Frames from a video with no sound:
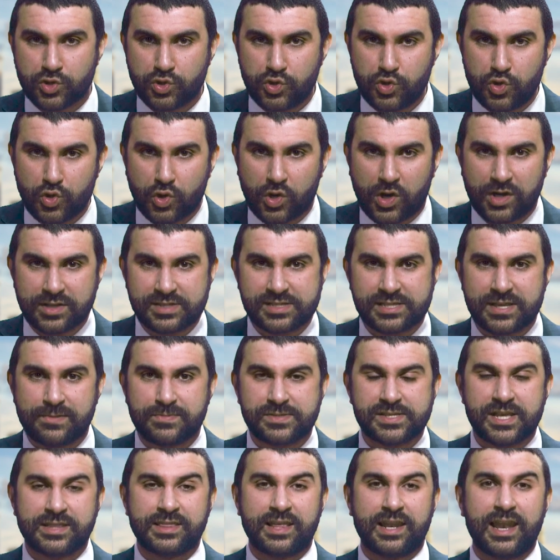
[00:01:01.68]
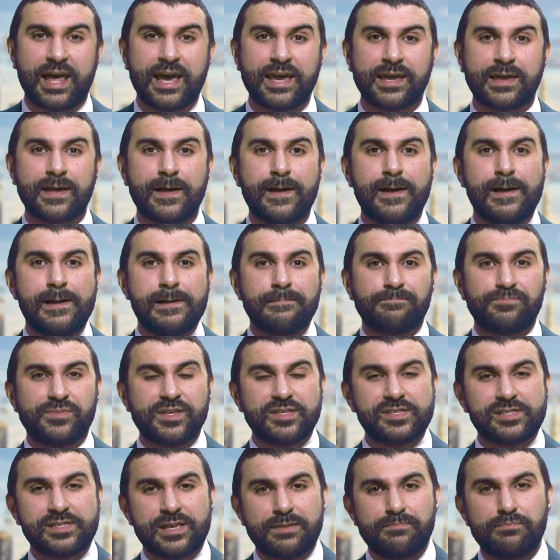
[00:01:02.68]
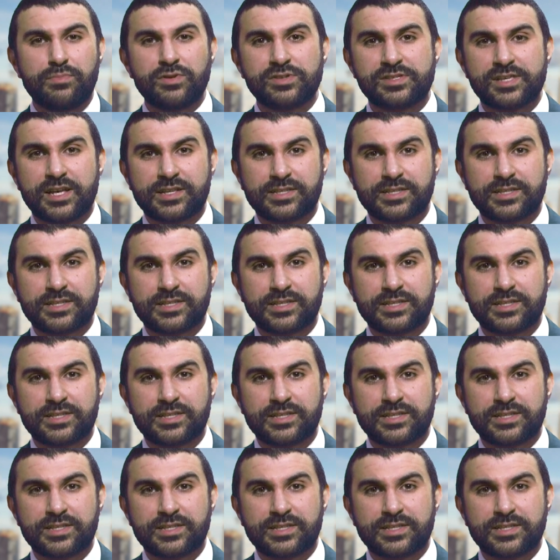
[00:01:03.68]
to new concepts and the like, the symbols